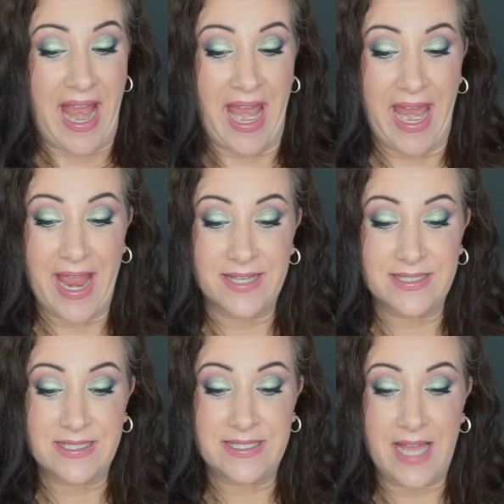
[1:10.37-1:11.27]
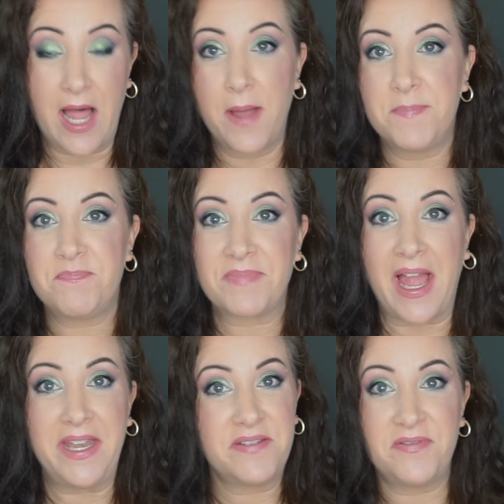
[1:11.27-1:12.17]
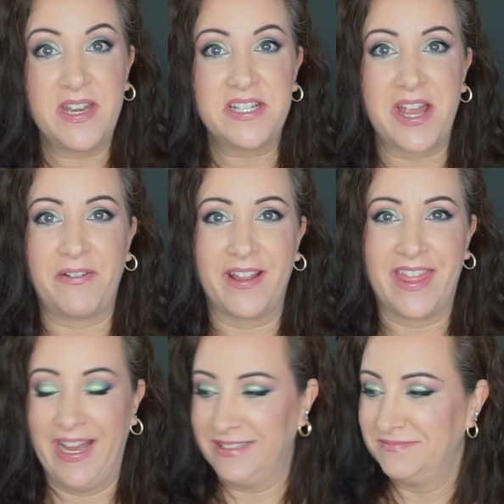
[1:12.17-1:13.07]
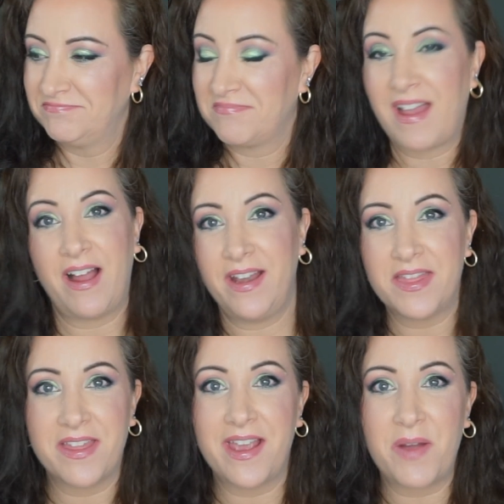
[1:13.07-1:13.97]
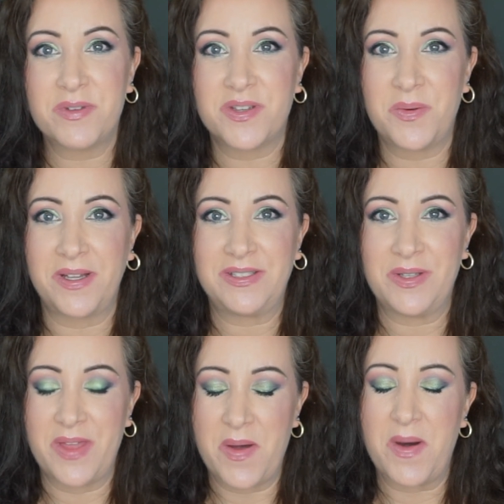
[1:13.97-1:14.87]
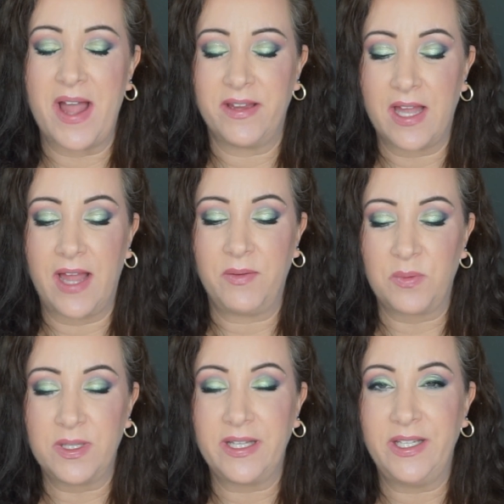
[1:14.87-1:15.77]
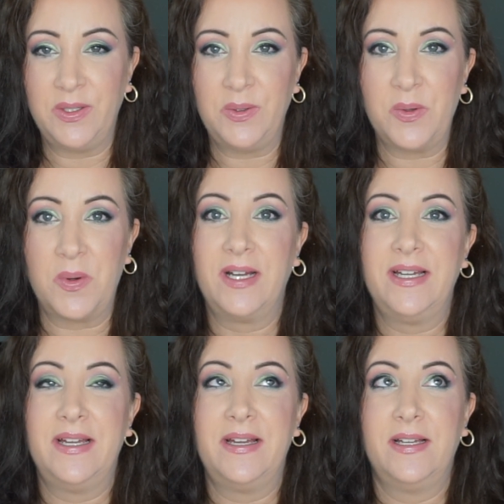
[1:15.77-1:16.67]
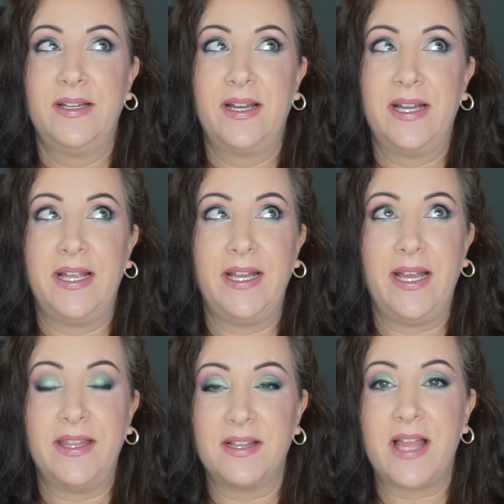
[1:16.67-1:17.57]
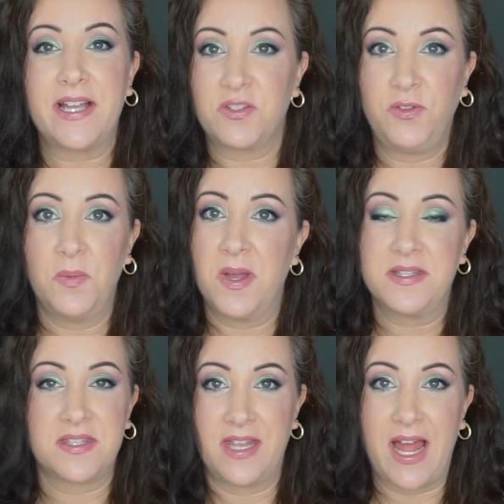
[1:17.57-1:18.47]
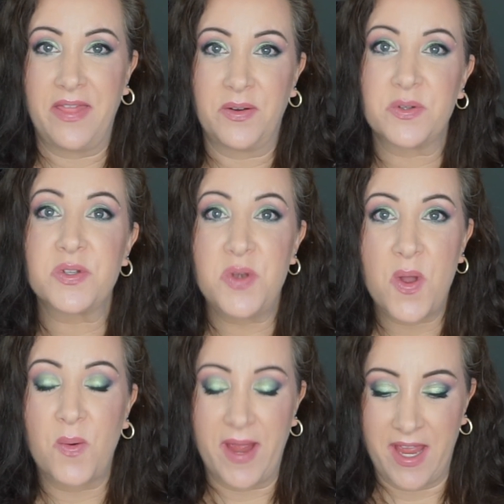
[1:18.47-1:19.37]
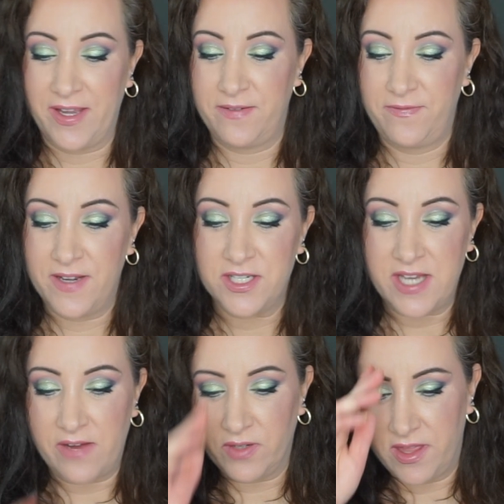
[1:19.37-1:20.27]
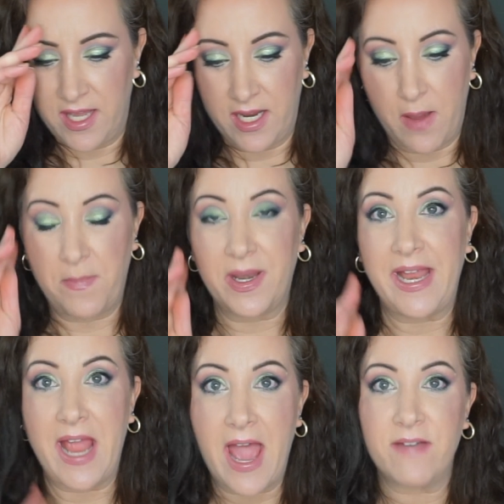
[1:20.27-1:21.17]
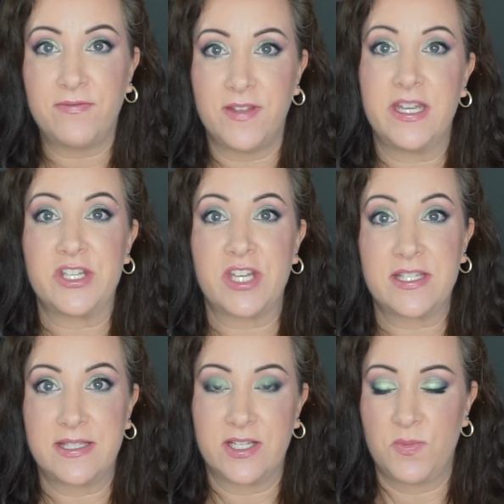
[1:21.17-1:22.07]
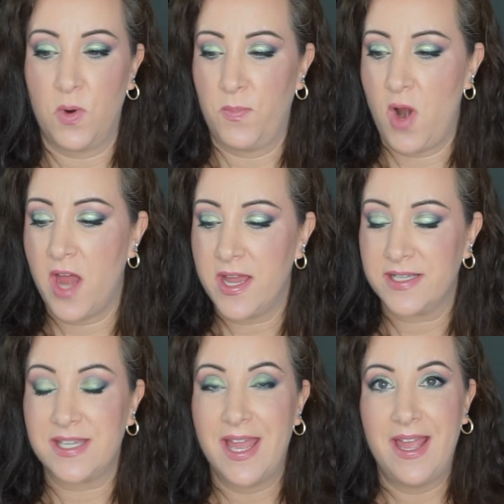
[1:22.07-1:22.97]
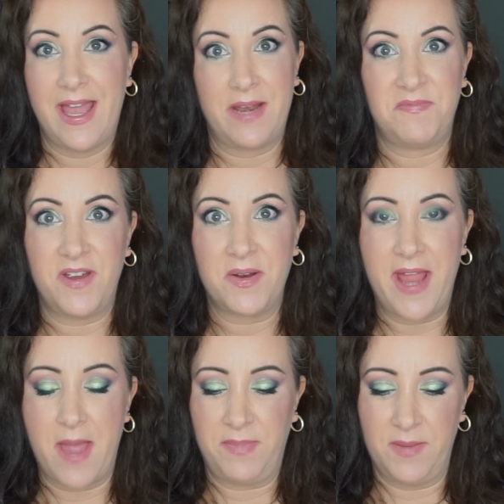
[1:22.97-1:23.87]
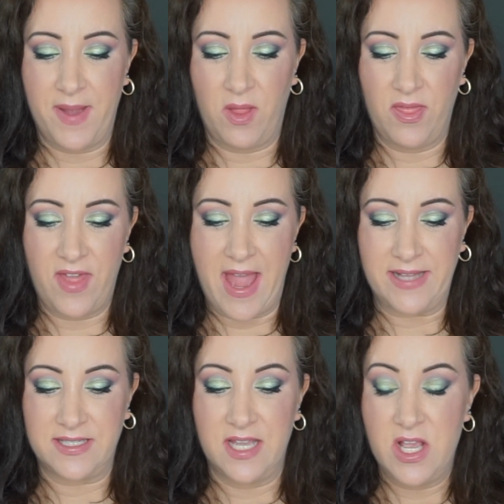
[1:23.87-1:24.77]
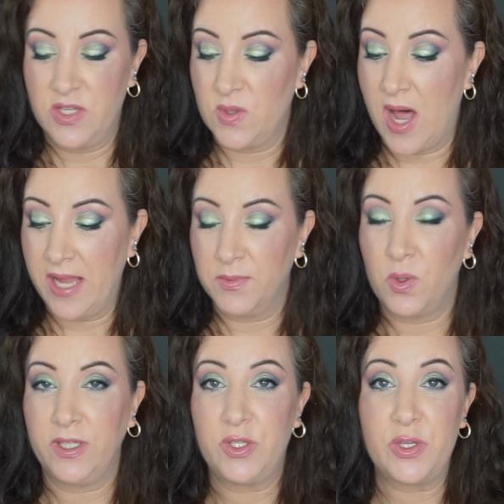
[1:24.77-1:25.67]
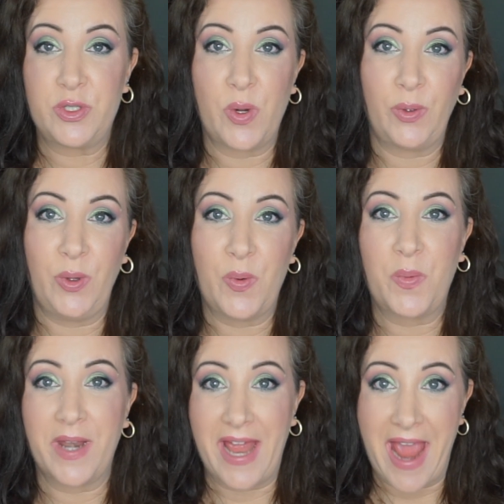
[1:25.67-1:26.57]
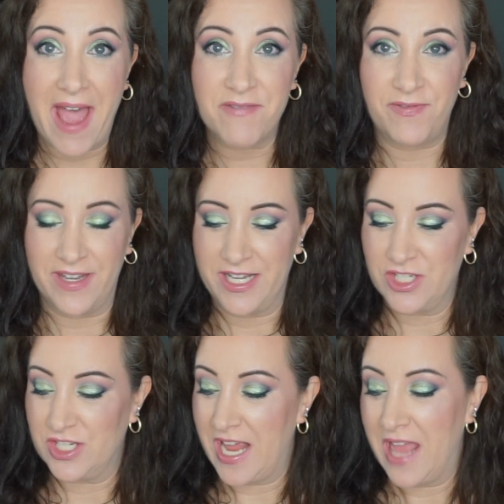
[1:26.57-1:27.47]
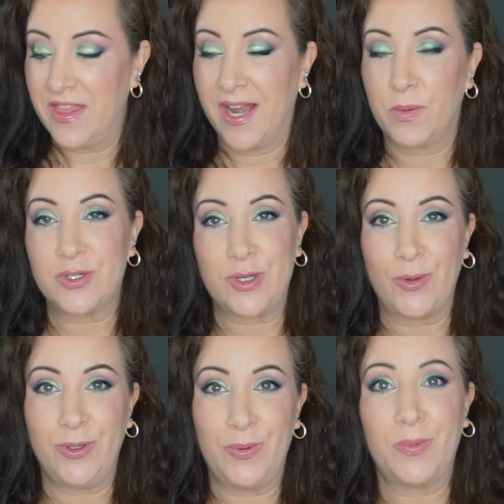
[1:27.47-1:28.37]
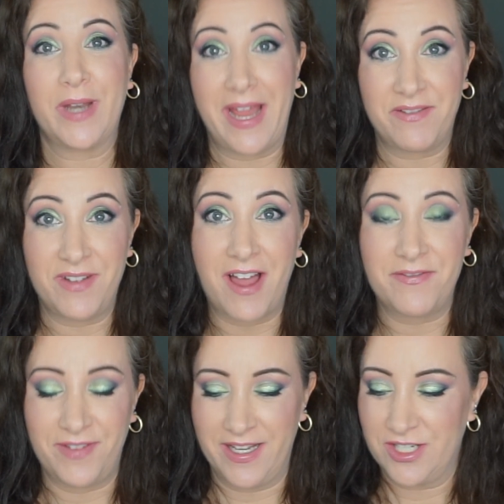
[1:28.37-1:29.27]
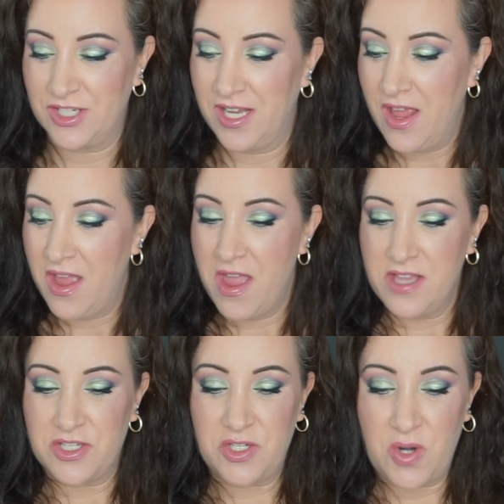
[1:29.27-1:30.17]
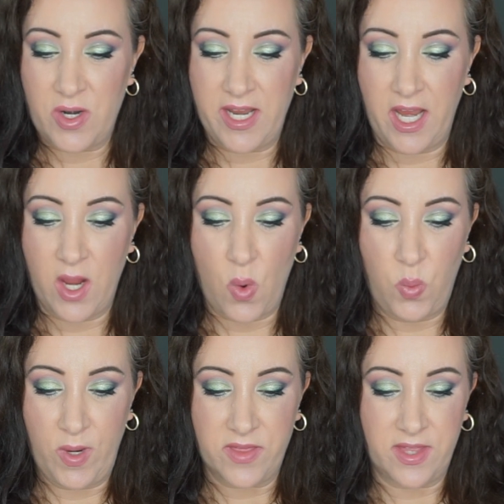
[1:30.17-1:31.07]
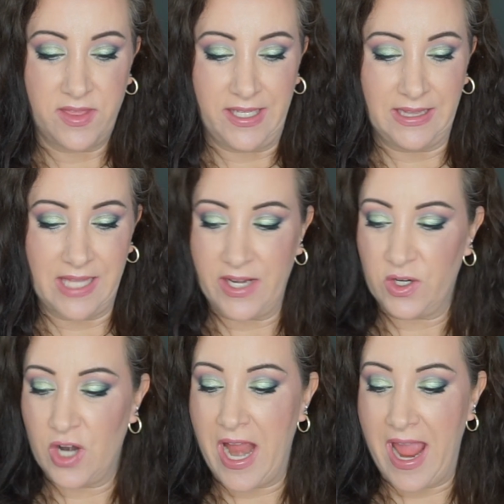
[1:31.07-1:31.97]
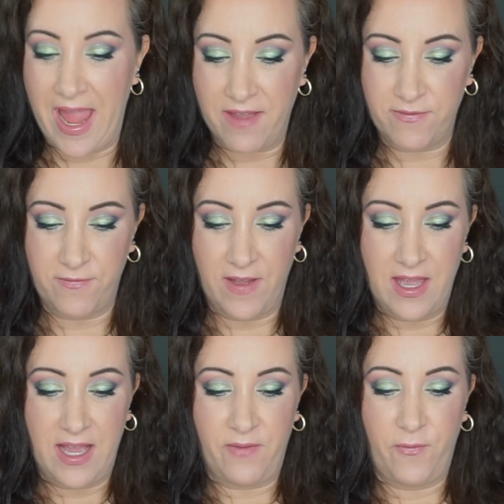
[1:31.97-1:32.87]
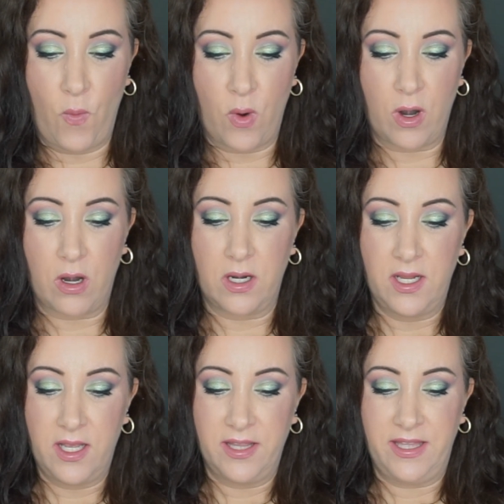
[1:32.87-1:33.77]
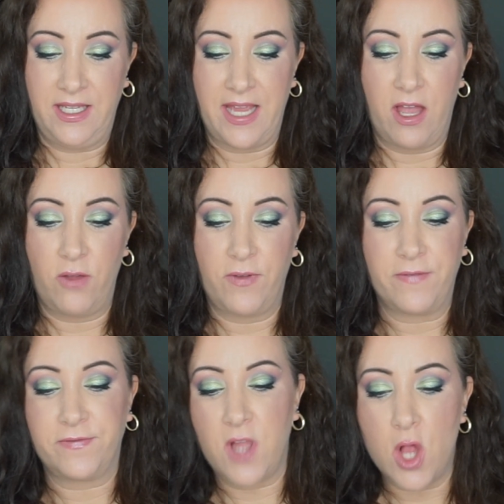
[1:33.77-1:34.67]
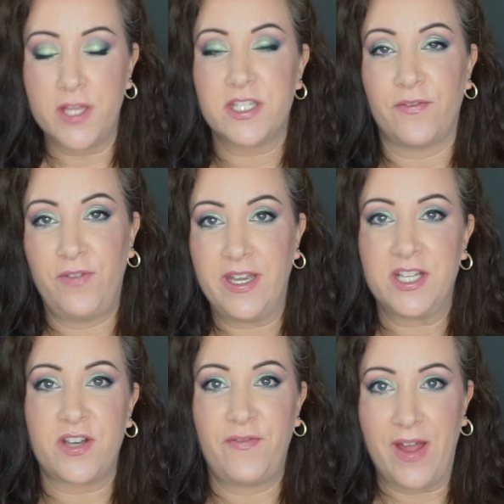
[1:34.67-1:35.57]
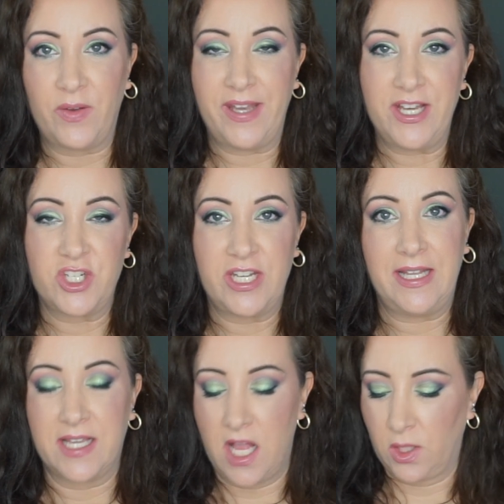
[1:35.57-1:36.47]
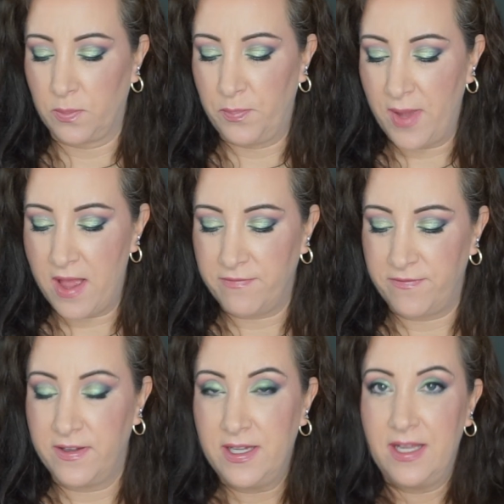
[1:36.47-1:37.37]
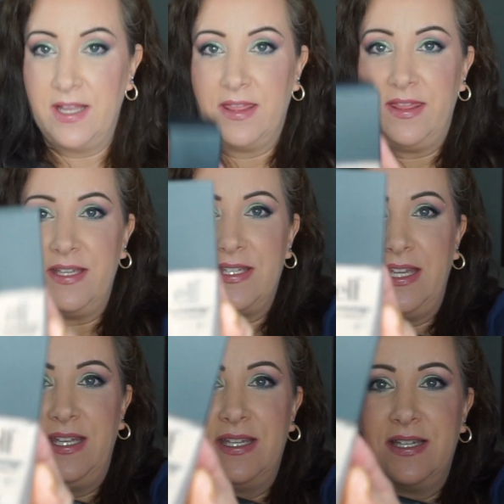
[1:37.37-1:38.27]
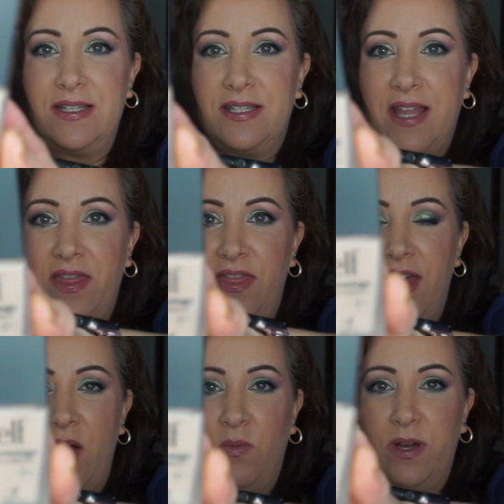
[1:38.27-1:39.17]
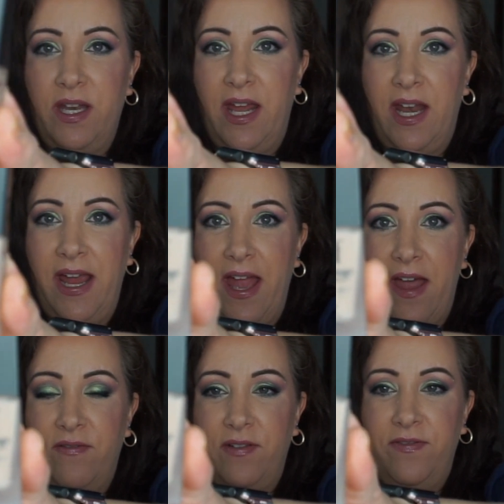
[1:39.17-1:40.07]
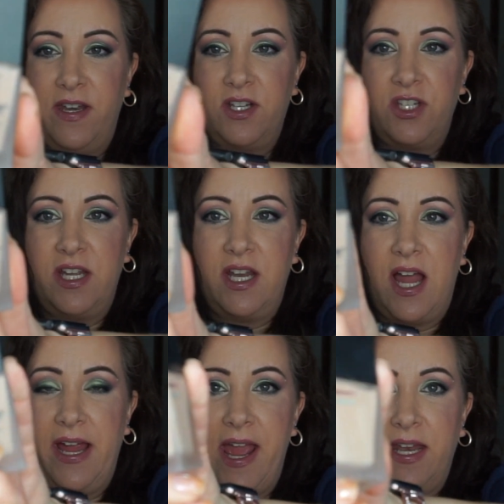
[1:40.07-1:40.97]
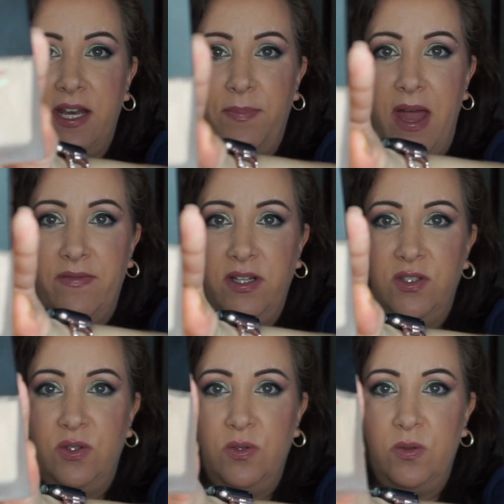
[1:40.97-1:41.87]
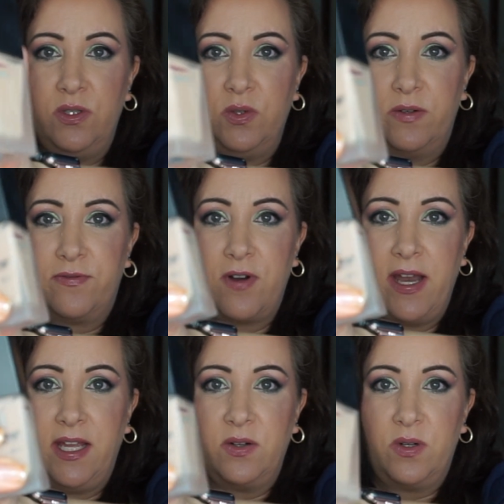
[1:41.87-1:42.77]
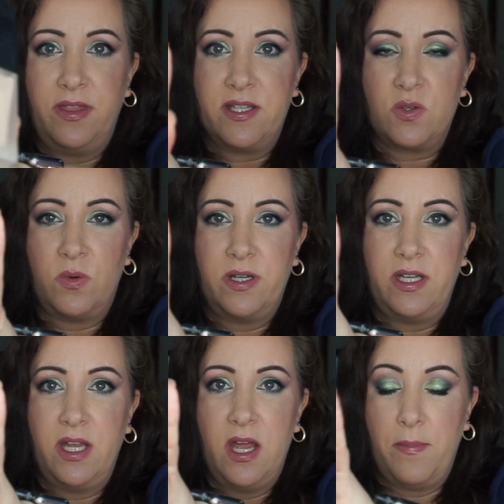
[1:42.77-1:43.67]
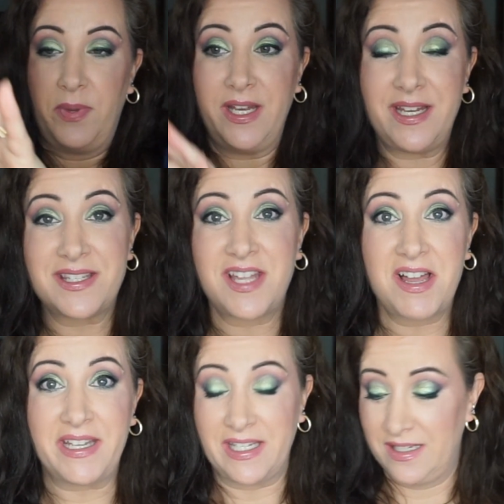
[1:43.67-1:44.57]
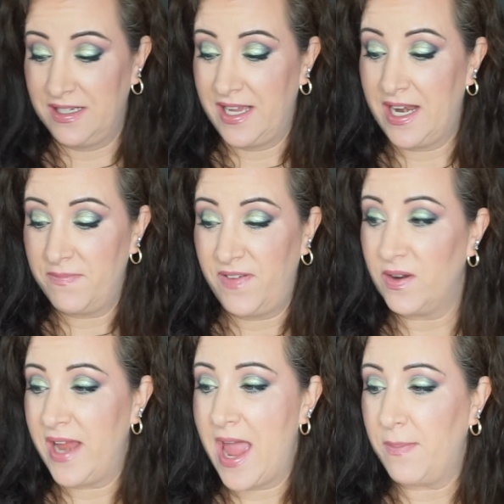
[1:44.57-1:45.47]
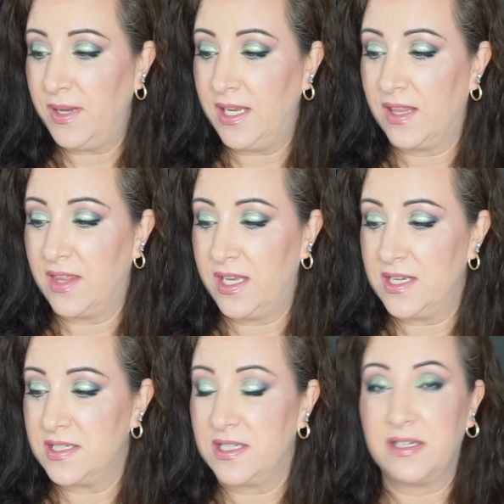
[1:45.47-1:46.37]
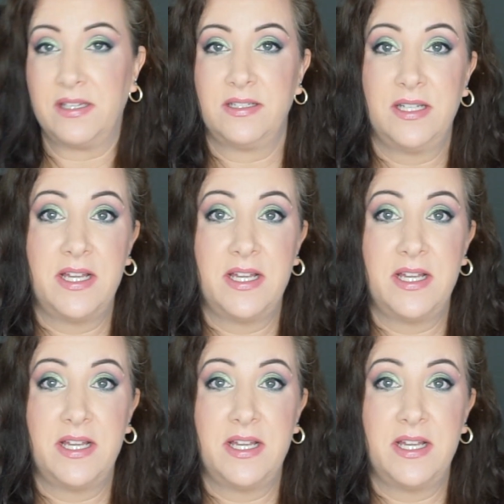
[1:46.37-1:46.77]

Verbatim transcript: And um, I didn't finish everything. I didn't think I was going to, though. I, I really knew in the last few months that uh, there was no way I could have finished everything, but I have finished six more products I'm very happy about that. So I'm going to show you what I have finished and then I will show you what I have not finished. Starting with the letter F for the e.l.f. Flawless Finish Foundation in the color Buff. This is that one and I have finished it. I ended up having to do a Franken on this one, but it is done. And I'm very happy that it is done.